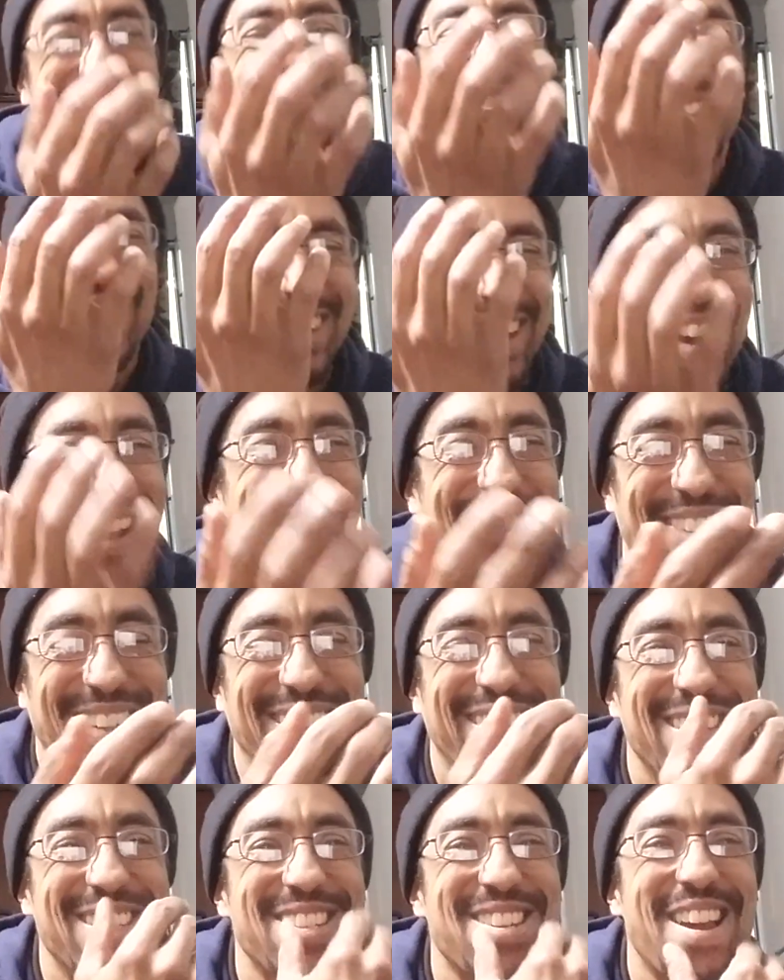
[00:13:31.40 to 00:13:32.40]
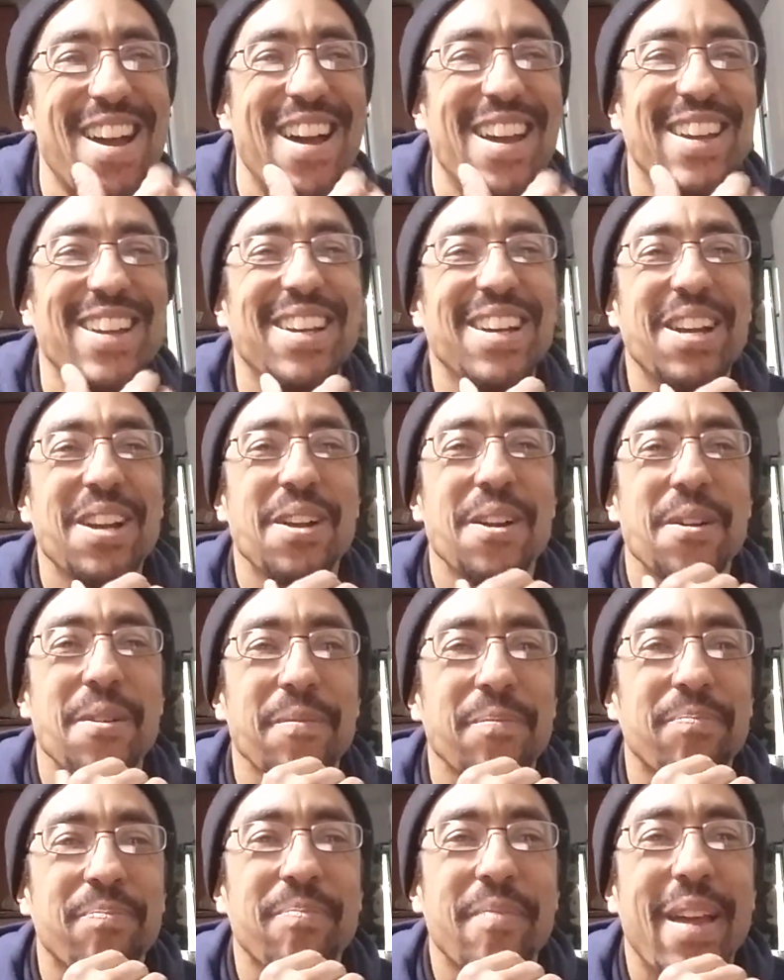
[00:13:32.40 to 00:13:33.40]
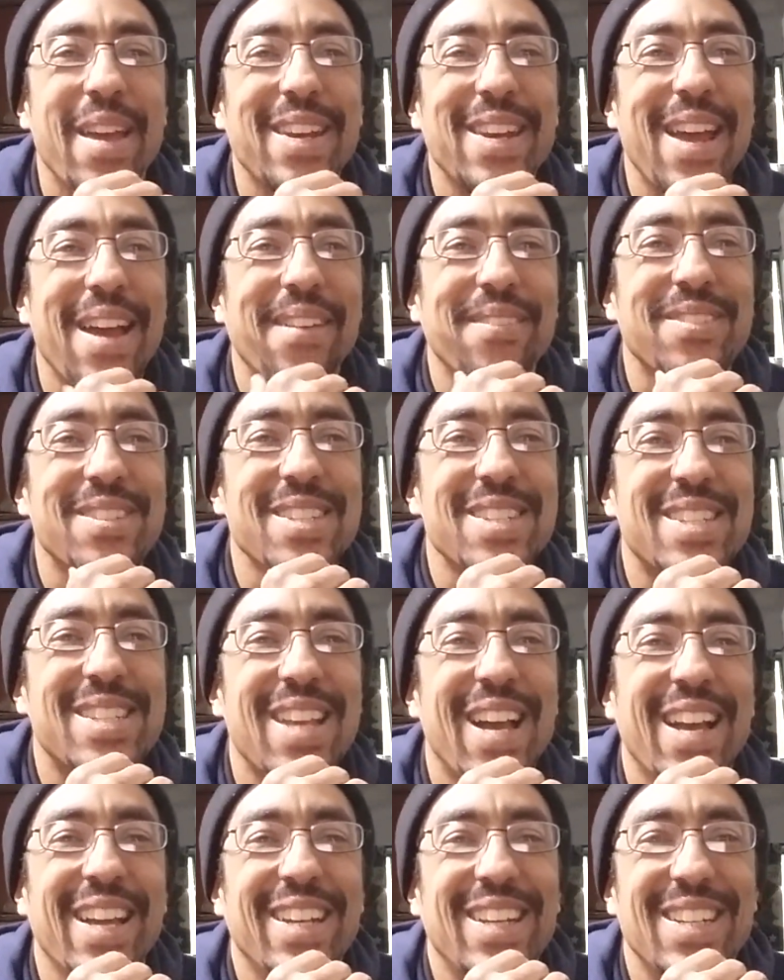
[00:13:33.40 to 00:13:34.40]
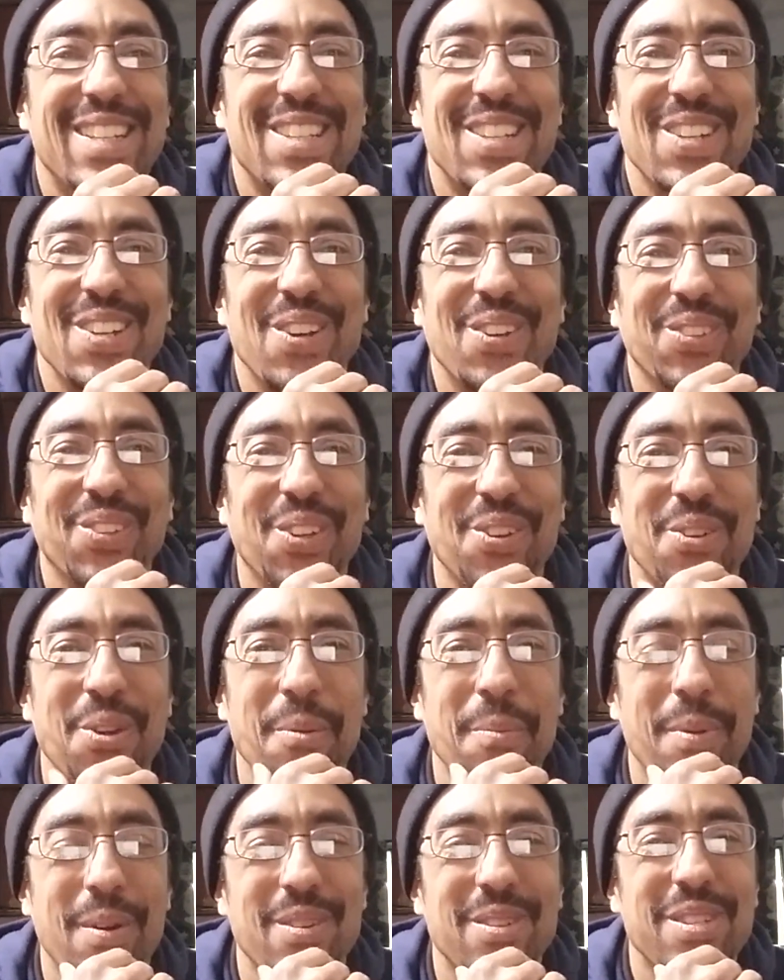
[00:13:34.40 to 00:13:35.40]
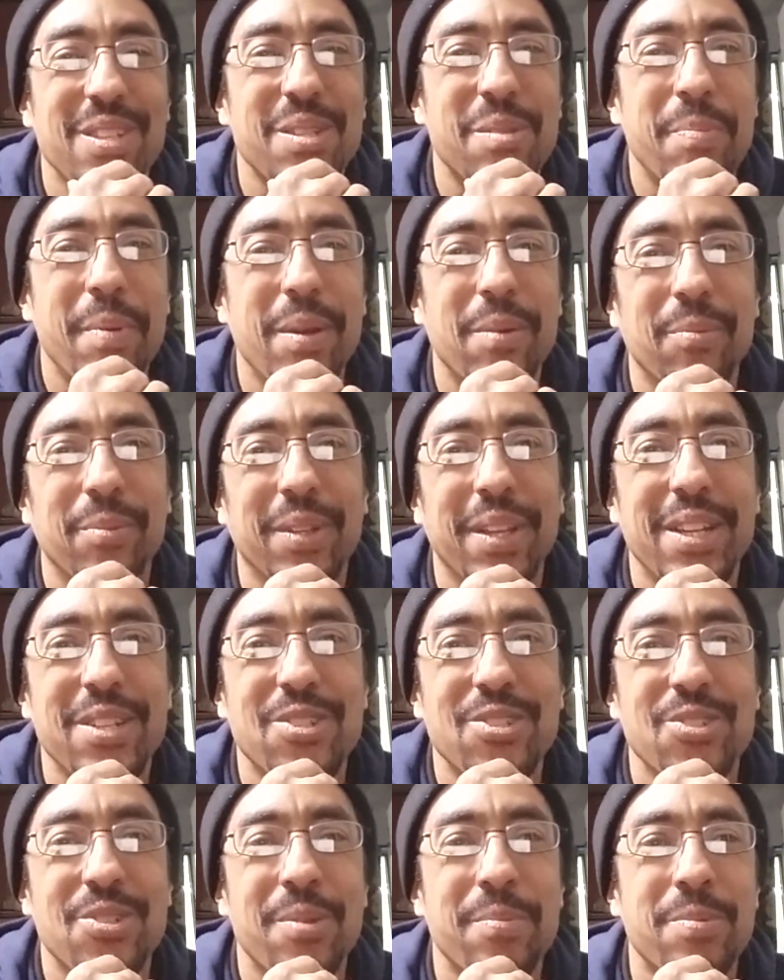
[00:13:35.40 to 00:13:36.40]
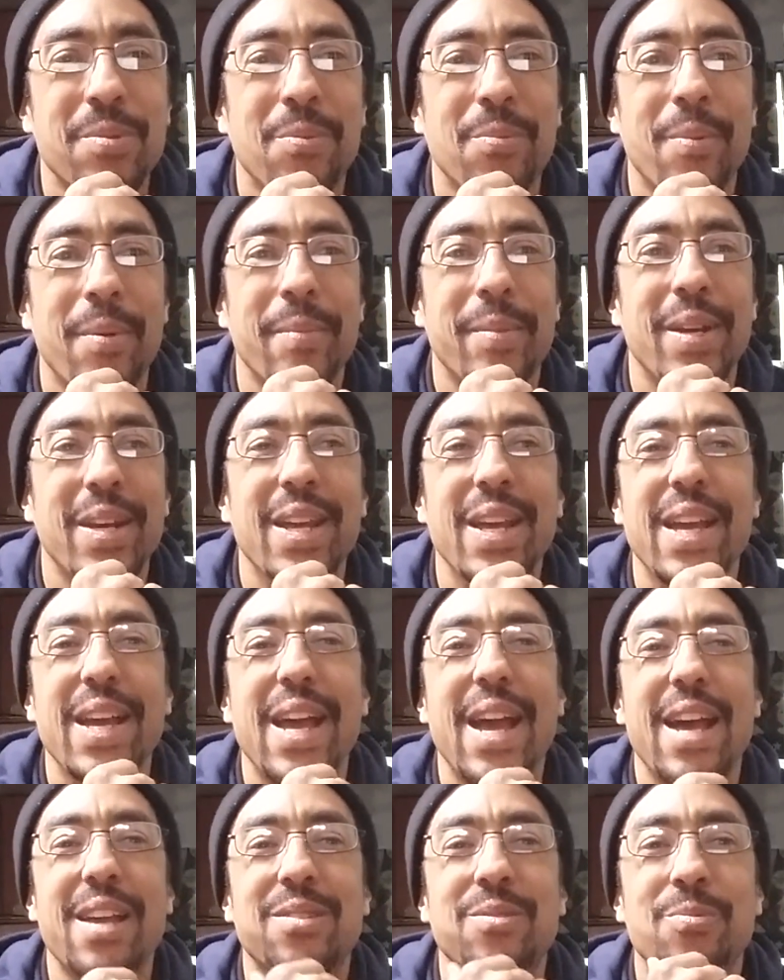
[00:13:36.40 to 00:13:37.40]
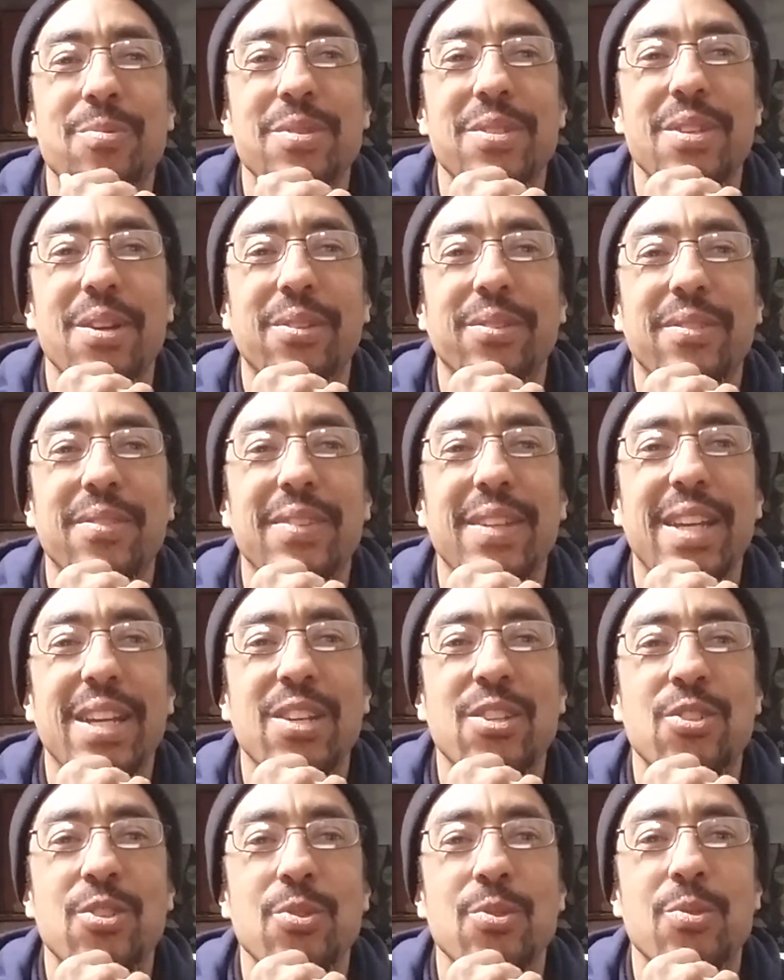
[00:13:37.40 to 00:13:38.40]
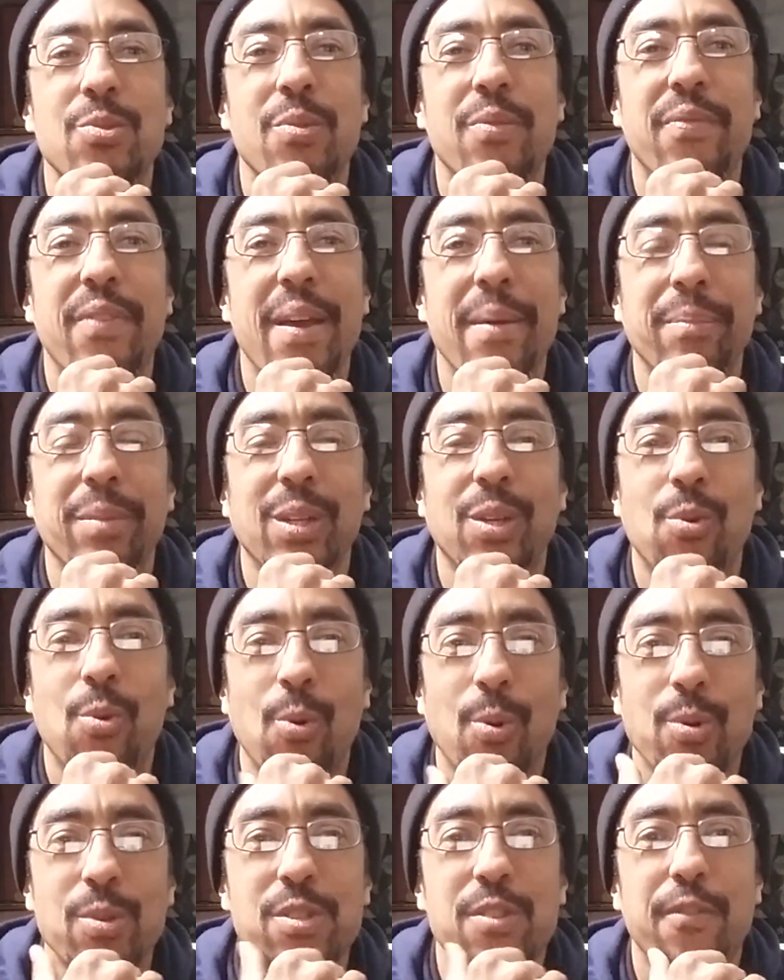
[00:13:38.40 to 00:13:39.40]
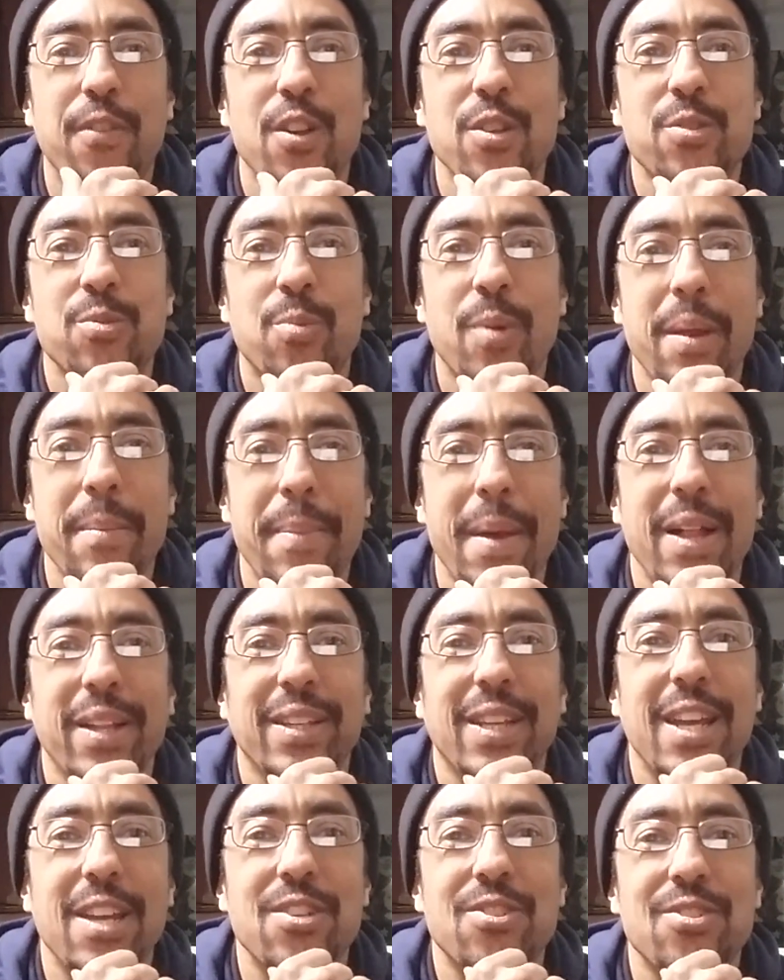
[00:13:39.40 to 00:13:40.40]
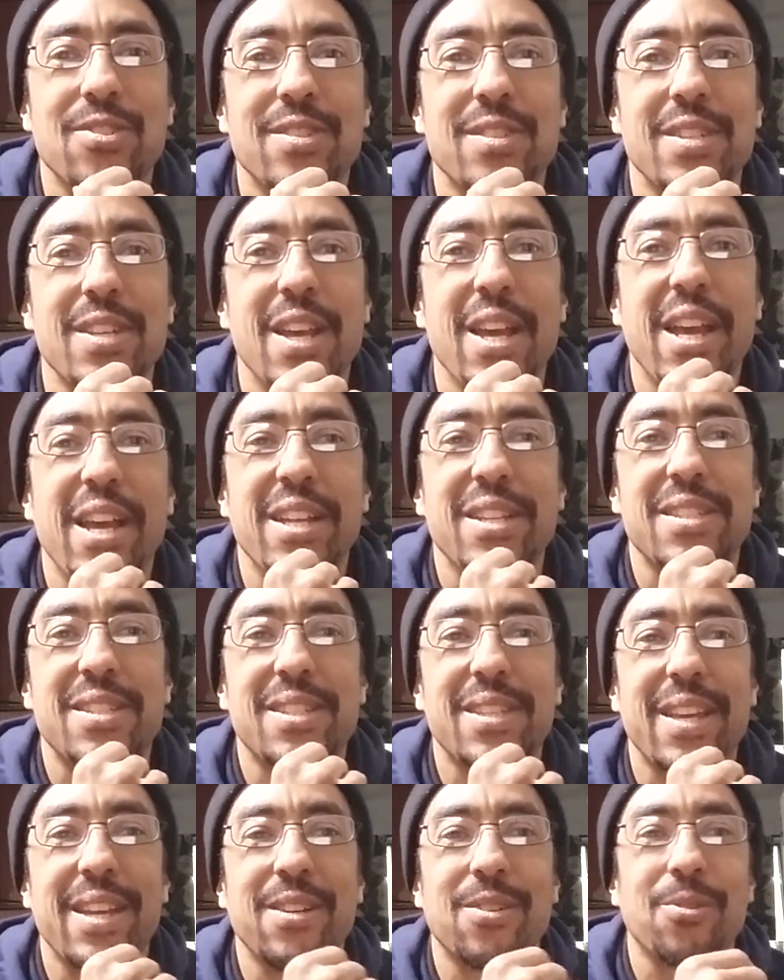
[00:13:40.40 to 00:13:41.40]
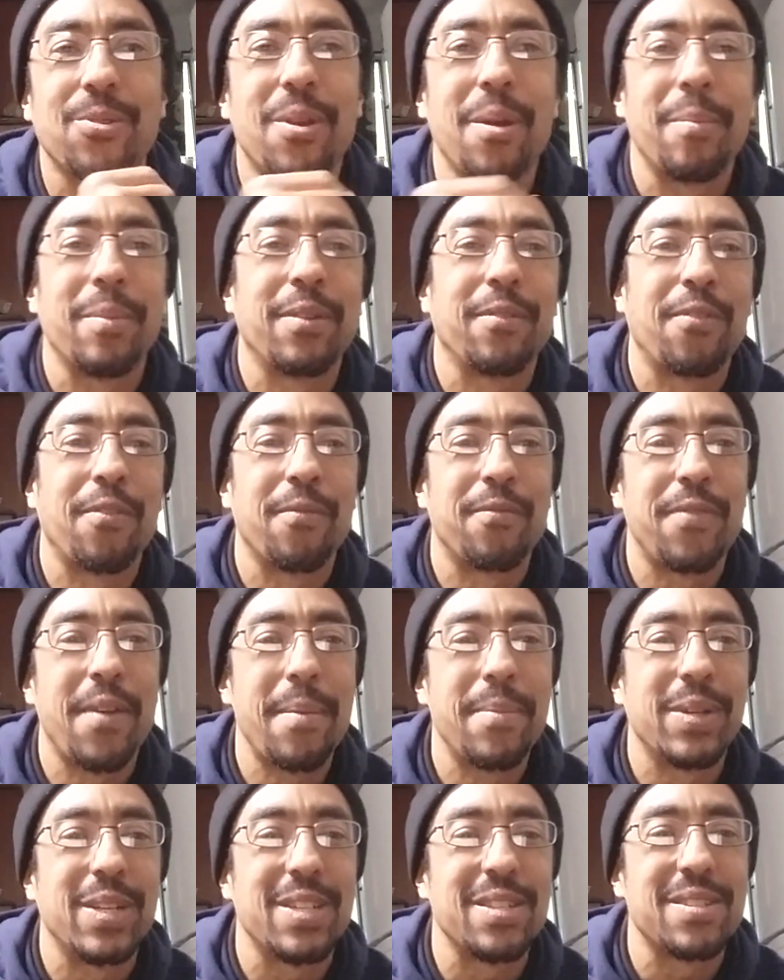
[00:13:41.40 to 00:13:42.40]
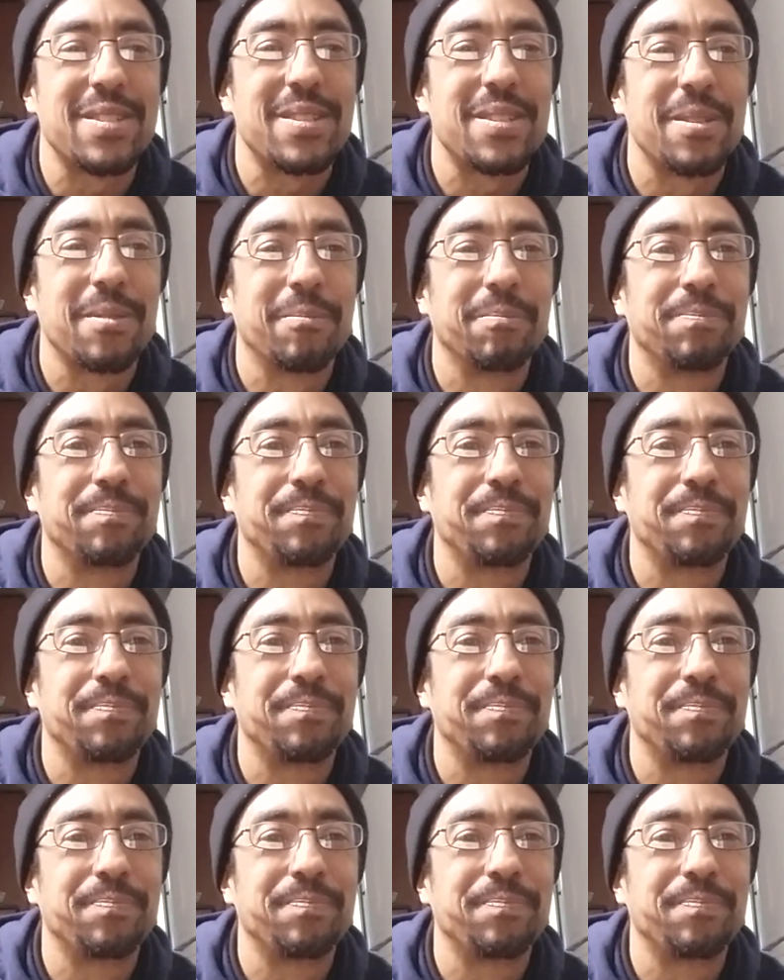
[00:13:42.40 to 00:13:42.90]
I forgot about this guy. Men have decided to no longer participate in relationships with women as a result of the issues with family courts, false rape allegations, and slander coming from feminists.